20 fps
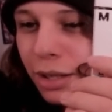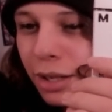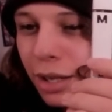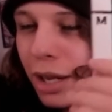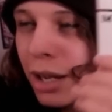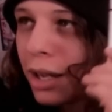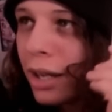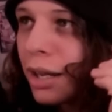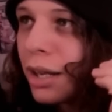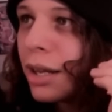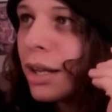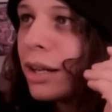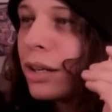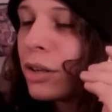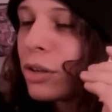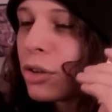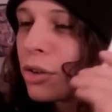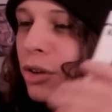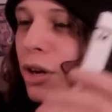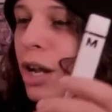a
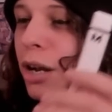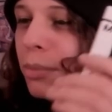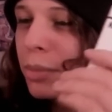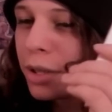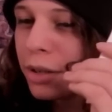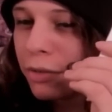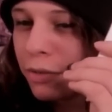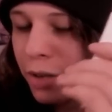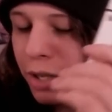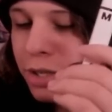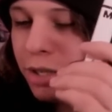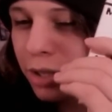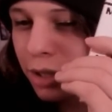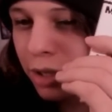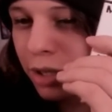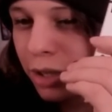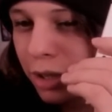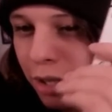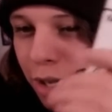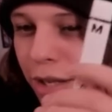incredibly
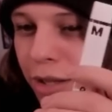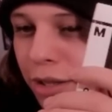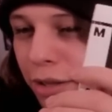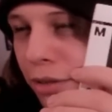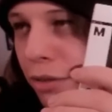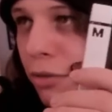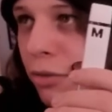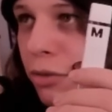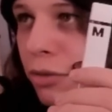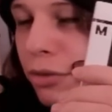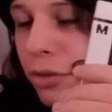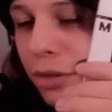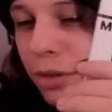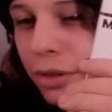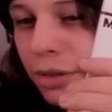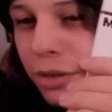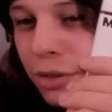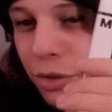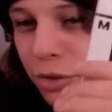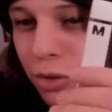physically addictive
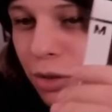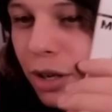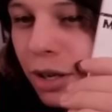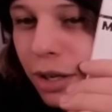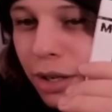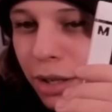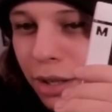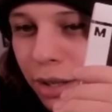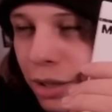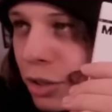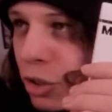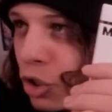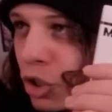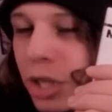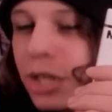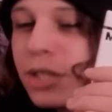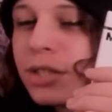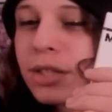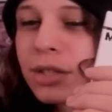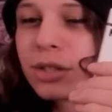drug,
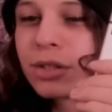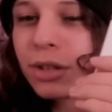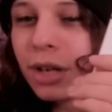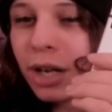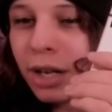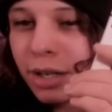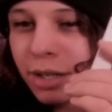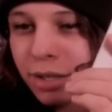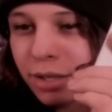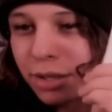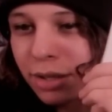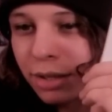Jesus Christ.